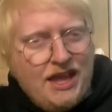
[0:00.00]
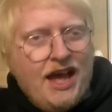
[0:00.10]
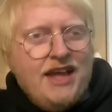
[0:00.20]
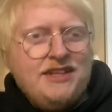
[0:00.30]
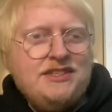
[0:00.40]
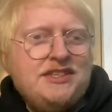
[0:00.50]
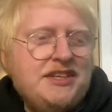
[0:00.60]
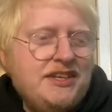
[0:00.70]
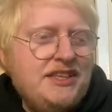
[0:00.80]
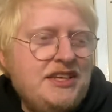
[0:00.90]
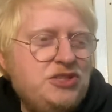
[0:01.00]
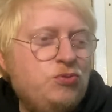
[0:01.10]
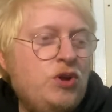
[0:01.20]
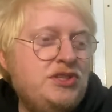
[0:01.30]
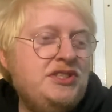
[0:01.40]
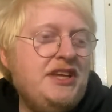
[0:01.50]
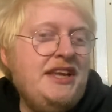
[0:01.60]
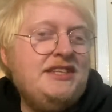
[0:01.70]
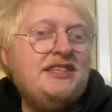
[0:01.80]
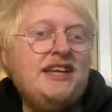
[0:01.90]
And this was
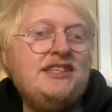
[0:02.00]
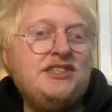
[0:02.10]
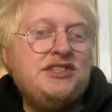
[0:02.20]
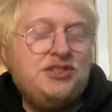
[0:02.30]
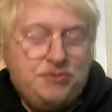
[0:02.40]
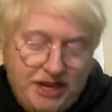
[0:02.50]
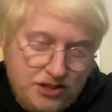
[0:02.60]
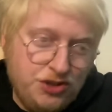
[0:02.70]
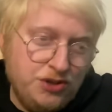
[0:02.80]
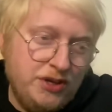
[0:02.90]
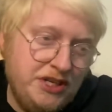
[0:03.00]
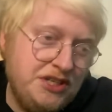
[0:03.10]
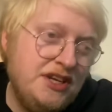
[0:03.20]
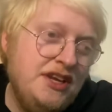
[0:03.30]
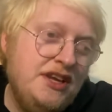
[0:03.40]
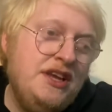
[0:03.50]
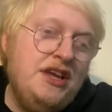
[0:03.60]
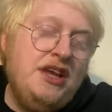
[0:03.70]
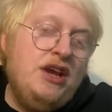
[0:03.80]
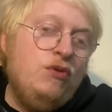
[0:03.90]
intended to be enjoyed
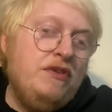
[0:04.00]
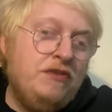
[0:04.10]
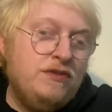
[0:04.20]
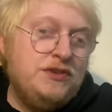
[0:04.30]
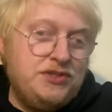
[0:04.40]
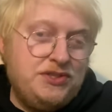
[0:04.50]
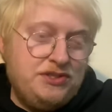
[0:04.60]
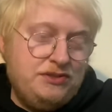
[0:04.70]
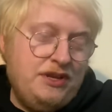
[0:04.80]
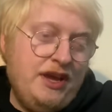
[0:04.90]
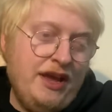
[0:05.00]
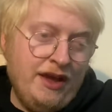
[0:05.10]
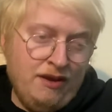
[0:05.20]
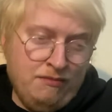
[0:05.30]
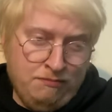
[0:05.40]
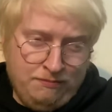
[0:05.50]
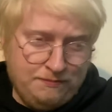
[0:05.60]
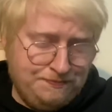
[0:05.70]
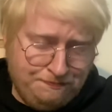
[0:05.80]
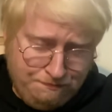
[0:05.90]
with others
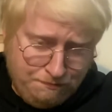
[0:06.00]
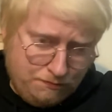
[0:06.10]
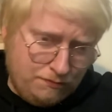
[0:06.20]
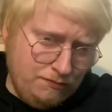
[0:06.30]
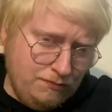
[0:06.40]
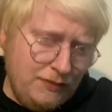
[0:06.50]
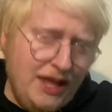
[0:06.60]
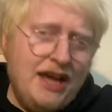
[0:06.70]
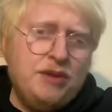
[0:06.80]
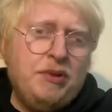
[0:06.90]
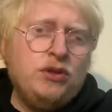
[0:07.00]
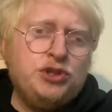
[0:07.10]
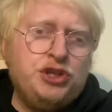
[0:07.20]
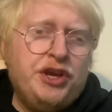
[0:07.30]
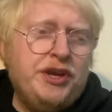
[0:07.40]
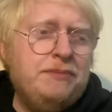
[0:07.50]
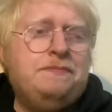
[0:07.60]
at a bottle share.